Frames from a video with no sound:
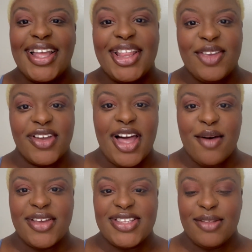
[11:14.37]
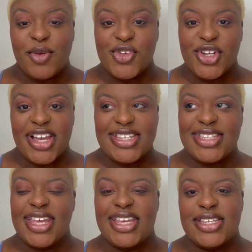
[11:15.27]
leave a comment, tell me what you guys
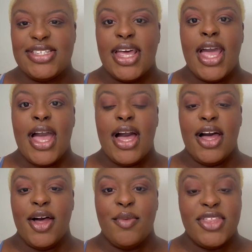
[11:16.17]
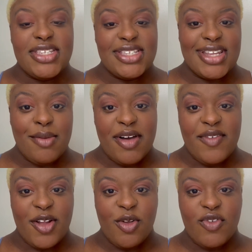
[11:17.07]
think. This is not my
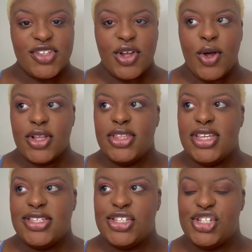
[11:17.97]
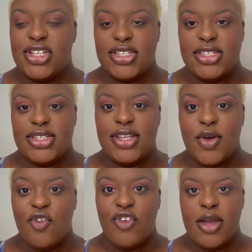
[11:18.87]
final result. This is just
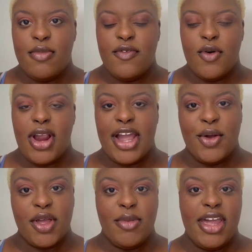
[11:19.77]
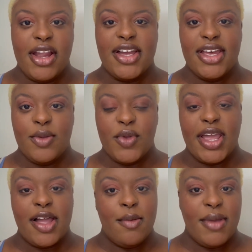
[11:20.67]
right before I go get my hair cut. When I
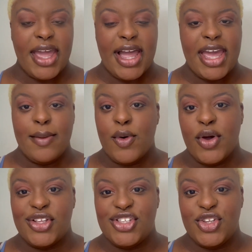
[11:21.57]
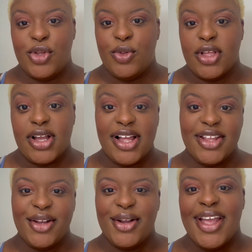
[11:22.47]
come back, I am going to do the
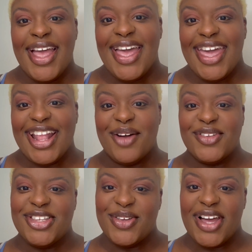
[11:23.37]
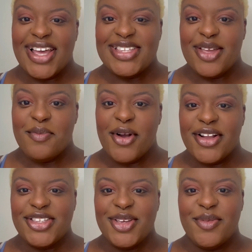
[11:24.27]
color, and I will see you guys in
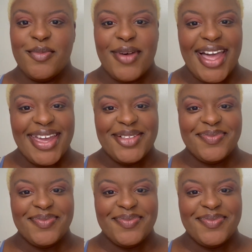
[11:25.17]
part 2. Bye.